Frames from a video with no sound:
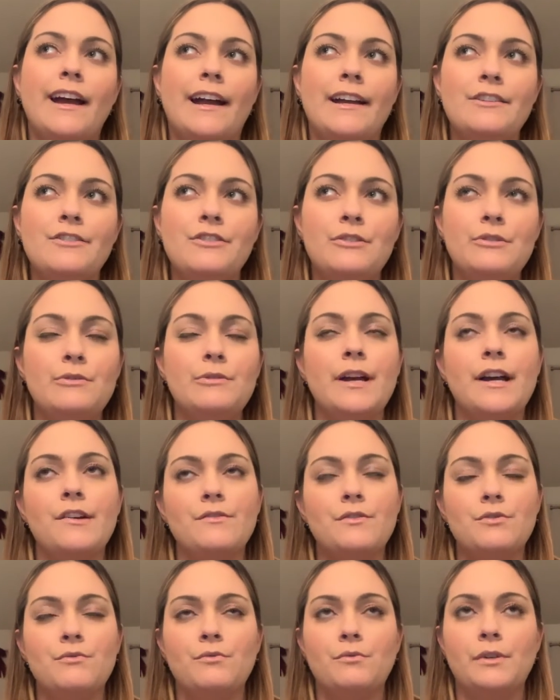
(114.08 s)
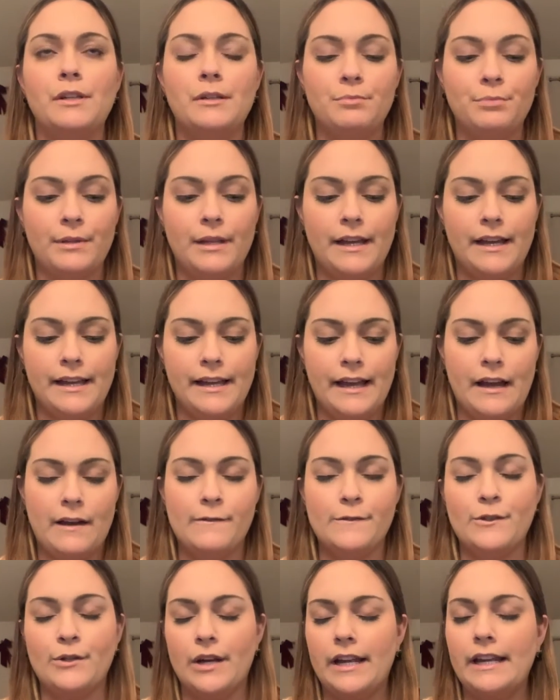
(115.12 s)
I do have to reapply
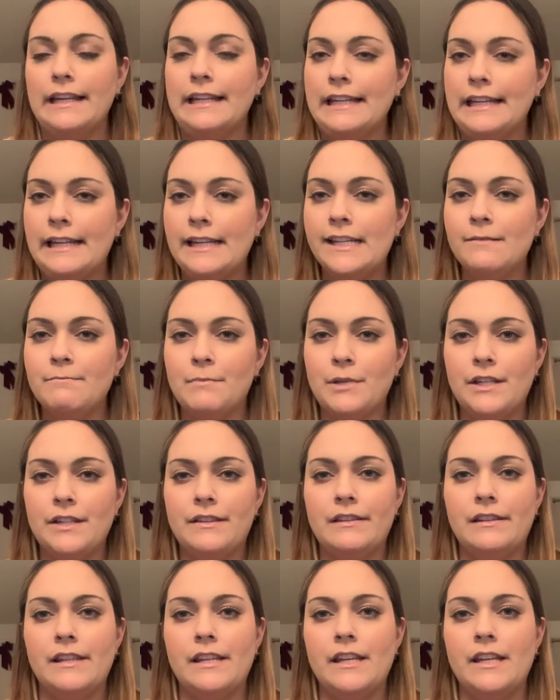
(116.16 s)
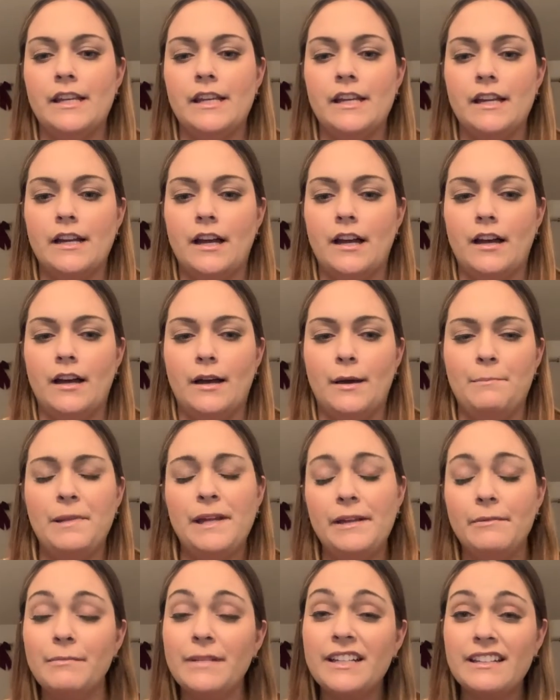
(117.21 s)
after I eat, but the uh,
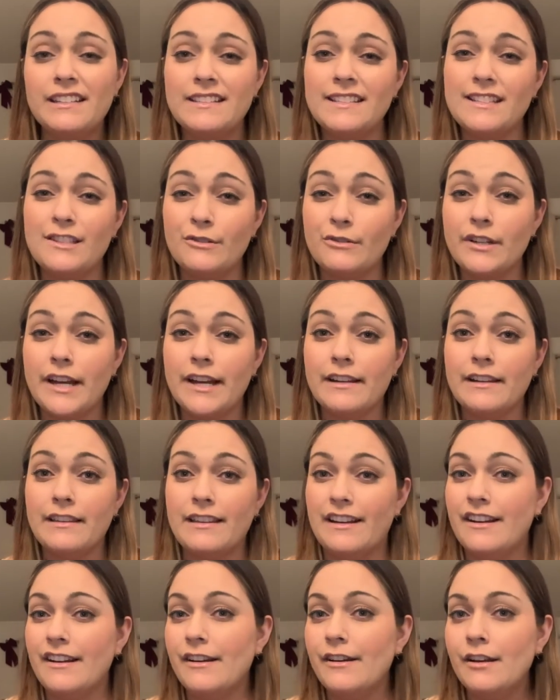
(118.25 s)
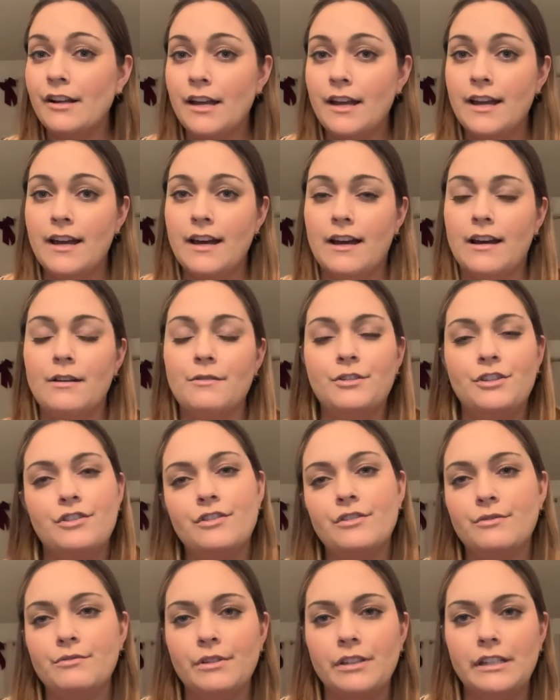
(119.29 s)
pigment is still kind of there. Uh, you
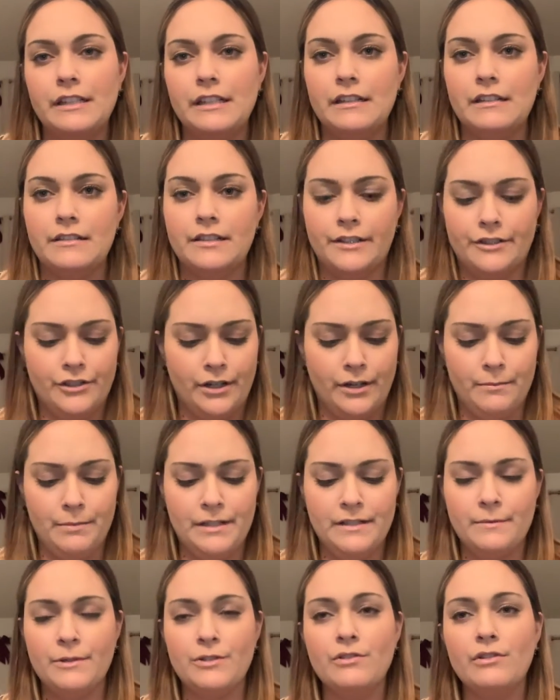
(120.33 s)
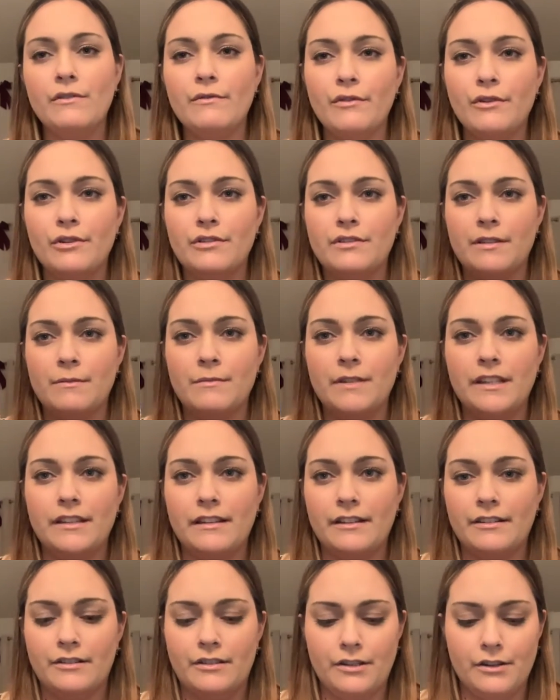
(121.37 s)
just really need a touch up, especially for something
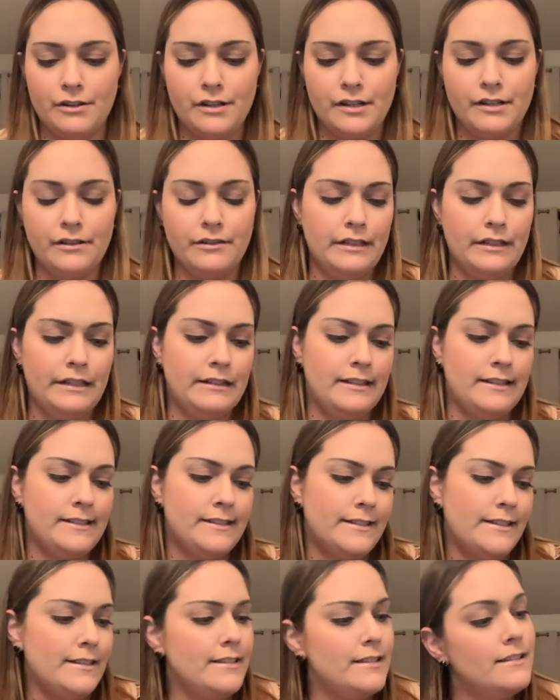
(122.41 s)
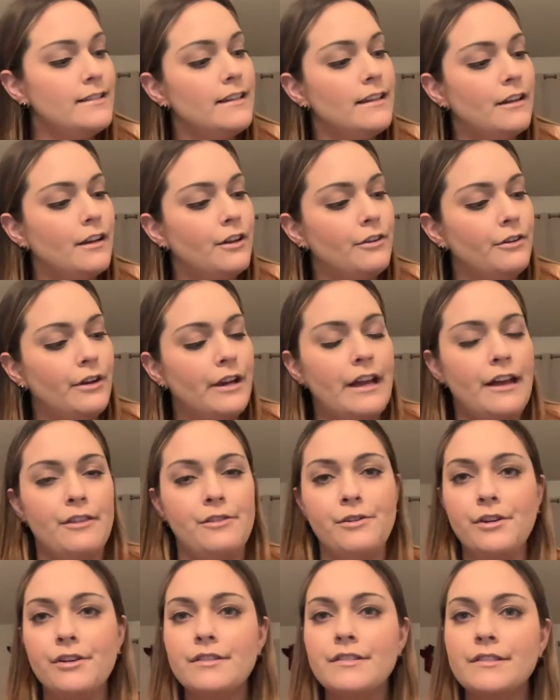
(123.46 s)
like a dark like this. This is the color
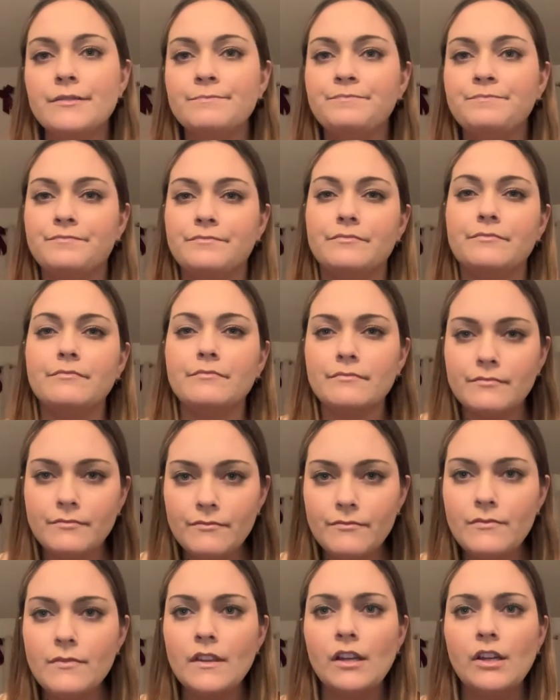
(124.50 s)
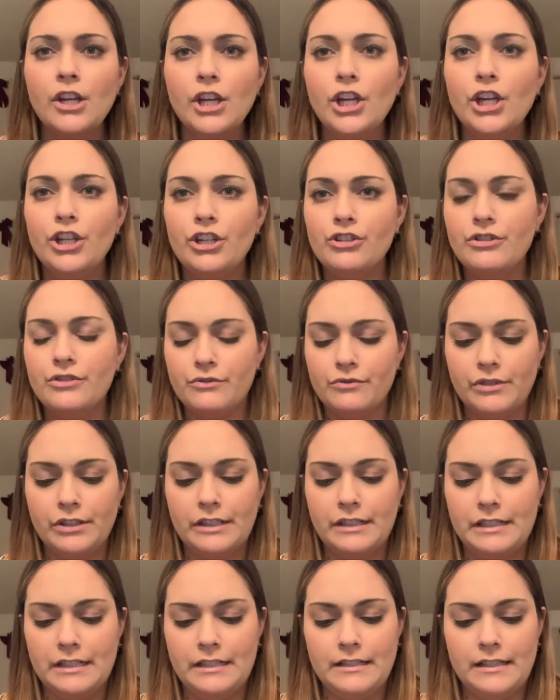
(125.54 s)
Heathers. You just really
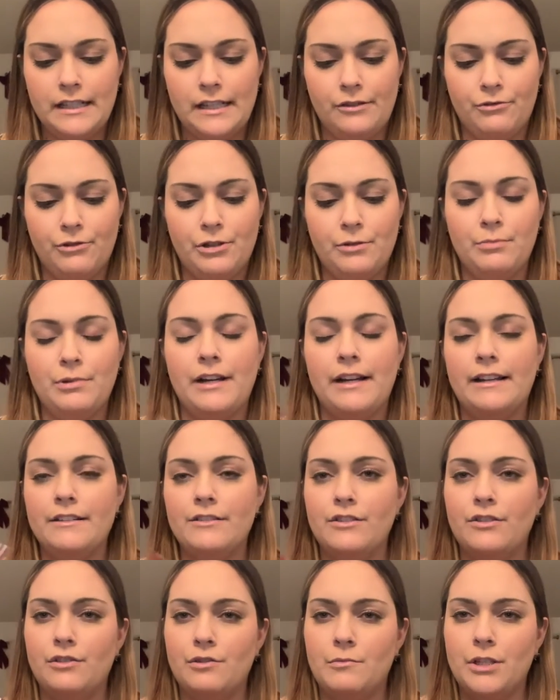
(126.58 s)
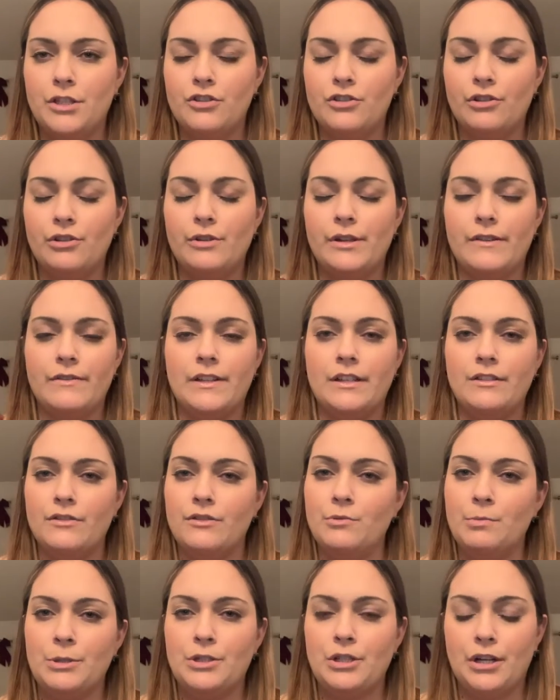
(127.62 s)
need to like reapply it so you make sure you have that
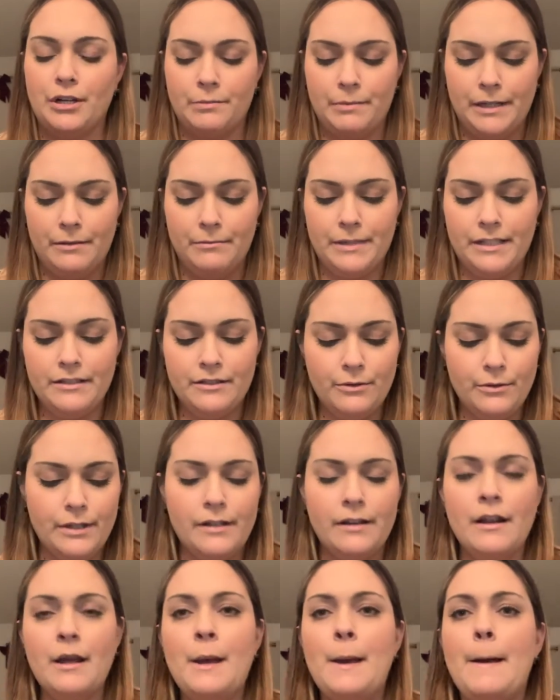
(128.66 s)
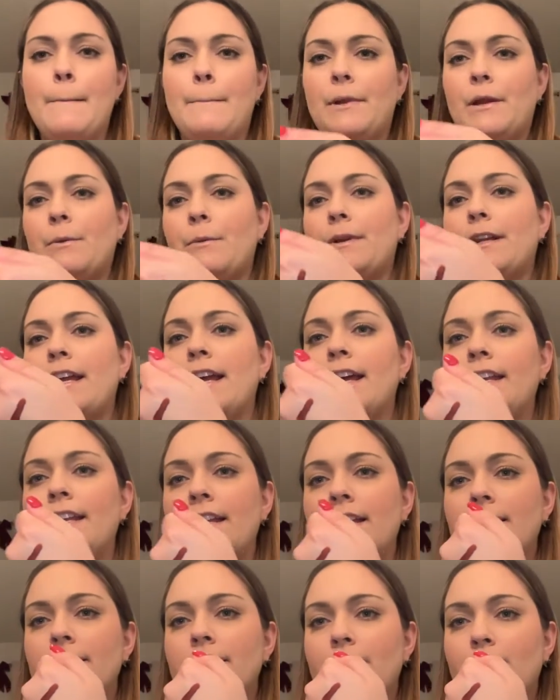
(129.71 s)
super dark pigment to it. But I went ahead
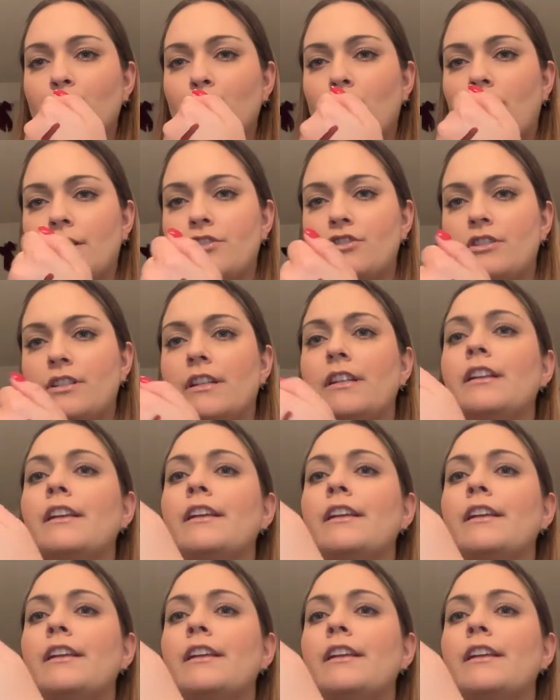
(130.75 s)
and swatched it